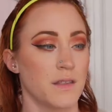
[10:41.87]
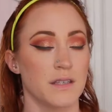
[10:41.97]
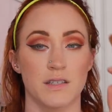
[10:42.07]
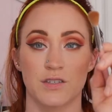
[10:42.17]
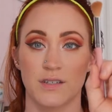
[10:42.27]

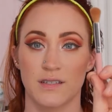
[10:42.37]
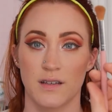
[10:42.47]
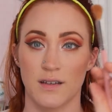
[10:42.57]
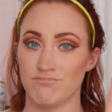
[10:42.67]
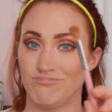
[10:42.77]
This is just
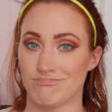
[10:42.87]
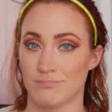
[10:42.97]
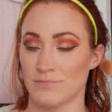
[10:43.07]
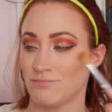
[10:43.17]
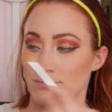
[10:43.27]
a
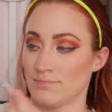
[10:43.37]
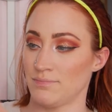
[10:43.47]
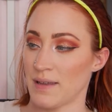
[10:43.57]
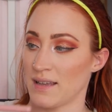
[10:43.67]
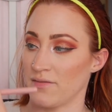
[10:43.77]

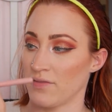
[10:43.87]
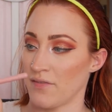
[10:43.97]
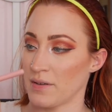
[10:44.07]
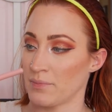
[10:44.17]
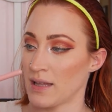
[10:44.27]
big
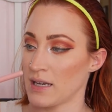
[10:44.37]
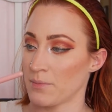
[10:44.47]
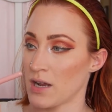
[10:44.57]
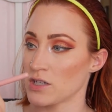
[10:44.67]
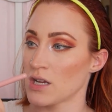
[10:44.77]
fluffy blending
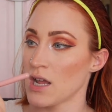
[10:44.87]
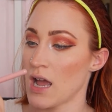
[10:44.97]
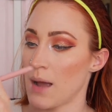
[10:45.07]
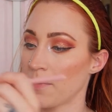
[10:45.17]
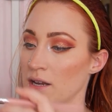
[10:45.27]
brush.
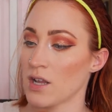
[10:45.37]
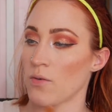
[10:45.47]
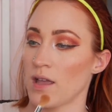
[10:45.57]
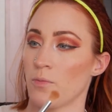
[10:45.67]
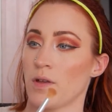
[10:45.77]
I'm going to go
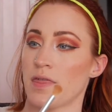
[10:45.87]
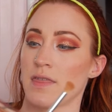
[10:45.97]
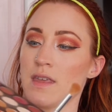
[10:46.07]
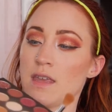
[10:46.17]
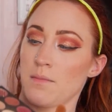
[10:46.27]
in with
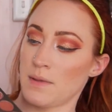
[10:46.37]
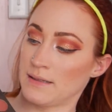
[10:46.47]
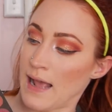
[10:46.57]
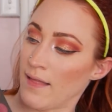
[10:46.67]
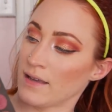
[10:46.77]
the
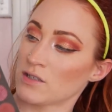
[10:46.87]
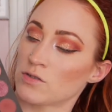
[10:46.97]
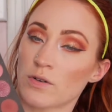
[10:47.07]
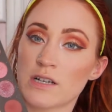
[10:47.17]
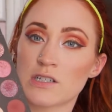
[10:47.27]
metallic story